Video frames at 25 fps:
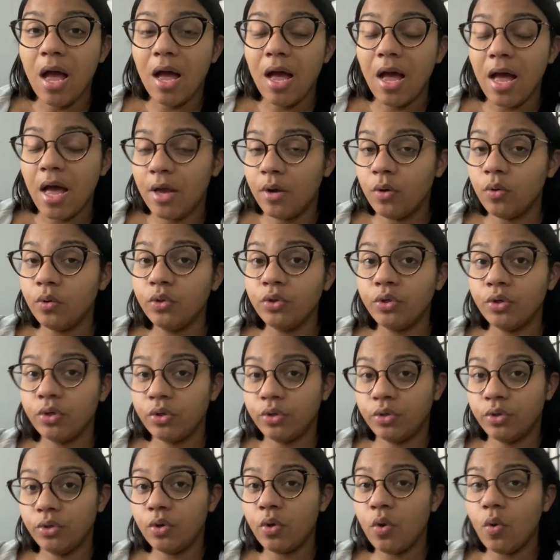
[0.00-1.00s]
I don't
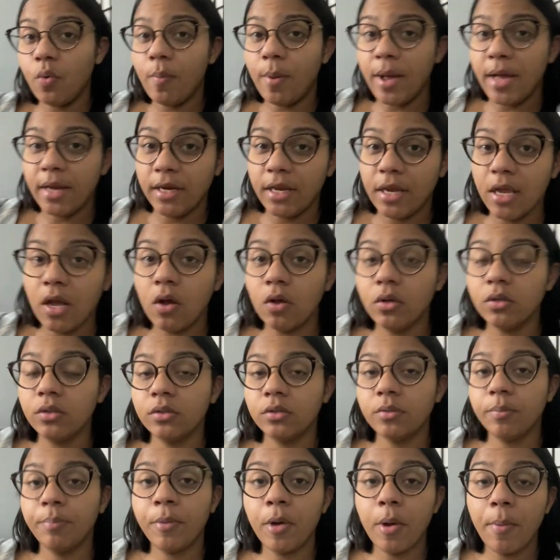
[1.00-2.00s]
trust nobody else
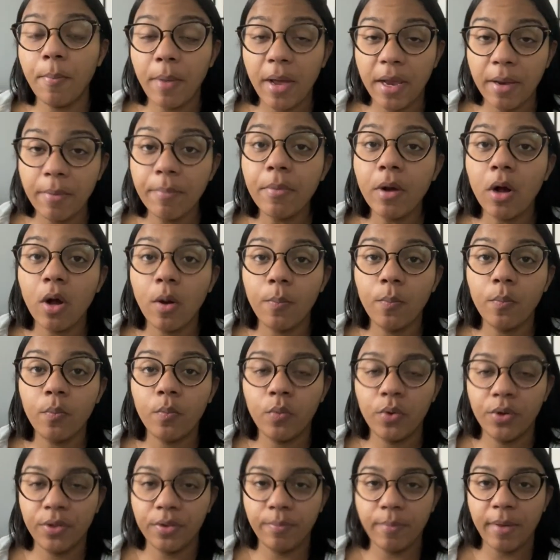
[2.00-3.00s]
but my mom
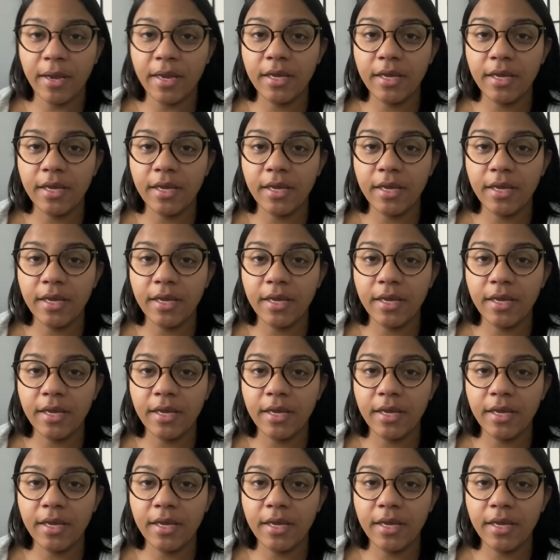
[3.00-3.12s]
with my